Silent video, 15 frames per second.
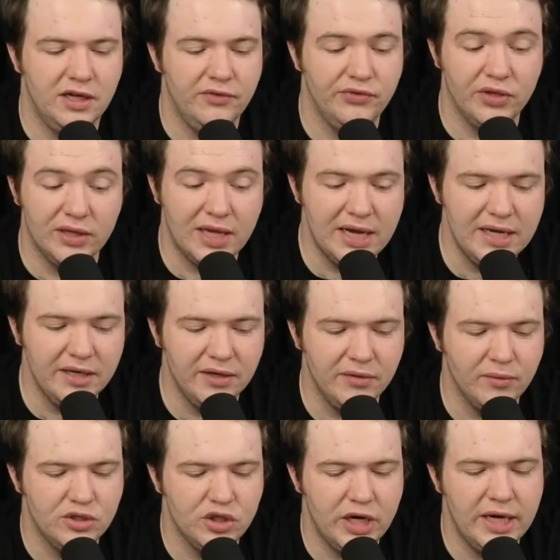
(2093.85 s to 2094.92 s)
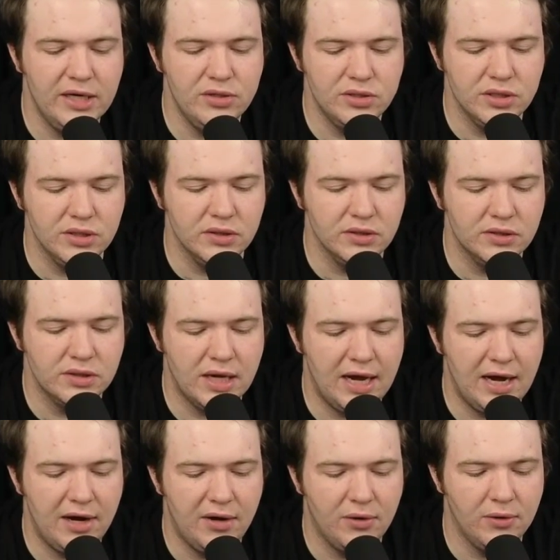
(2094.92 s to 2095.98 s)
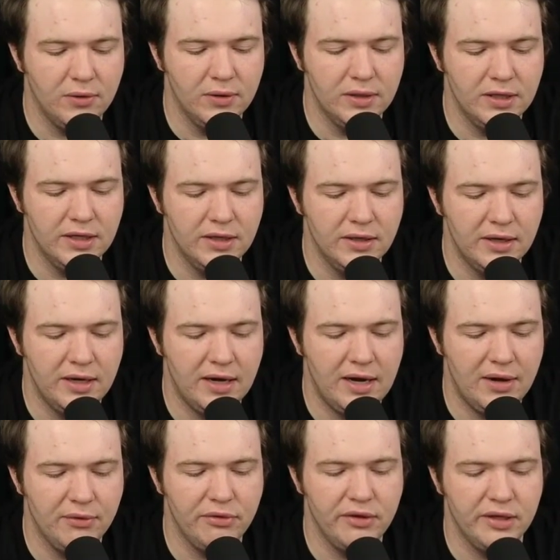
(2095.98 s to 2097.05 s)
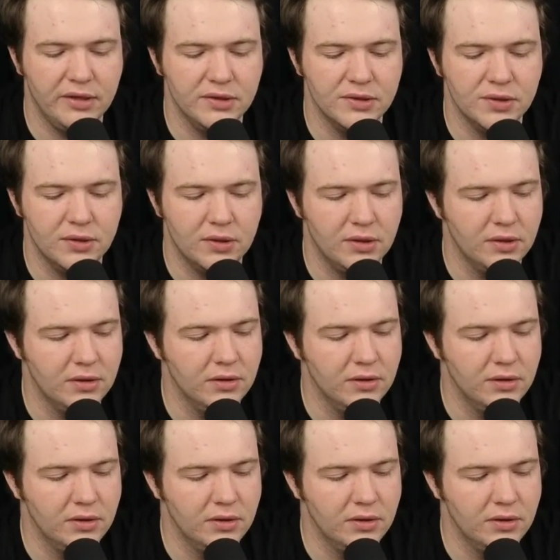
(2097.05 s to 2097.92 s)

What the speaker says: the lighting changes how things are